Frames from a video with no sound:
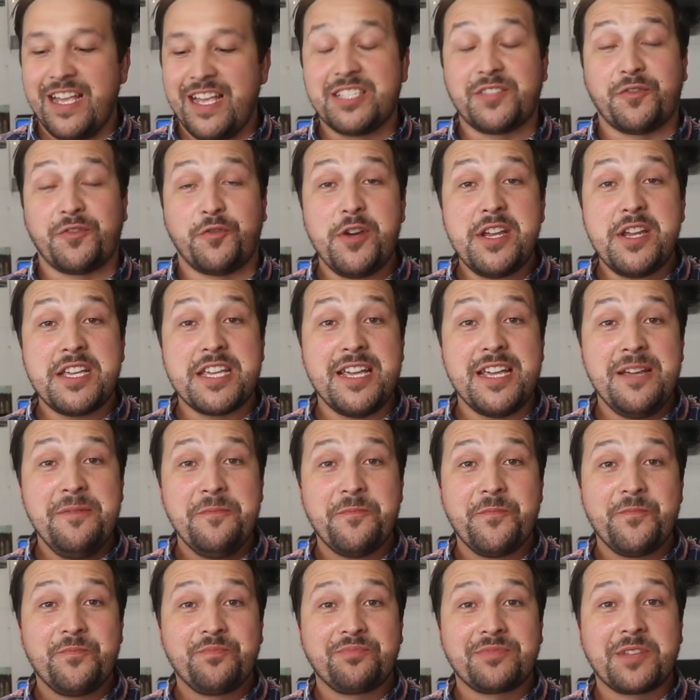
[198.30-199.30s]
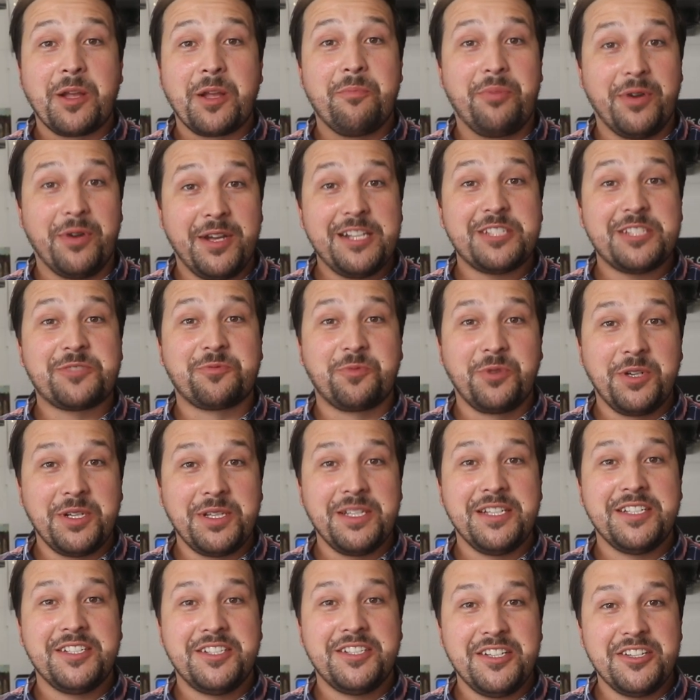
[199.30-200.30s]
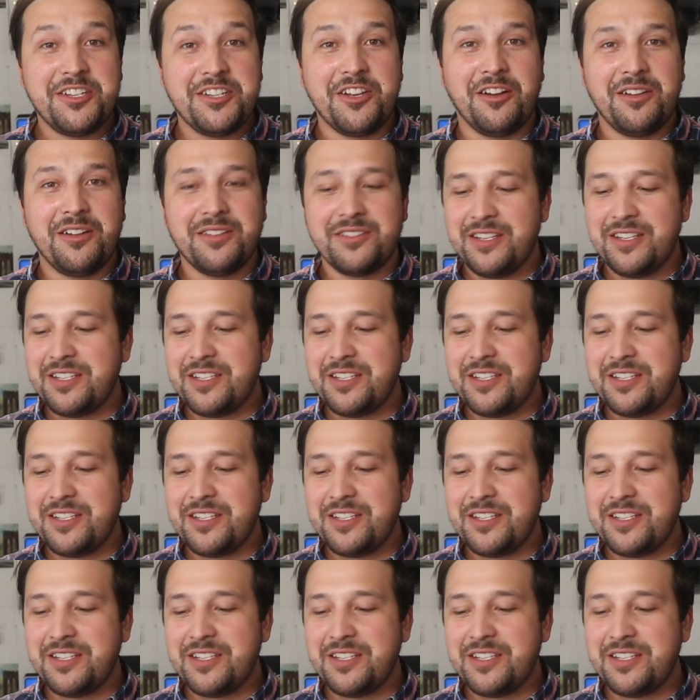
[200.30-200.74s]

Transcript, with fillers: It's freaky, but it's really good, y'all.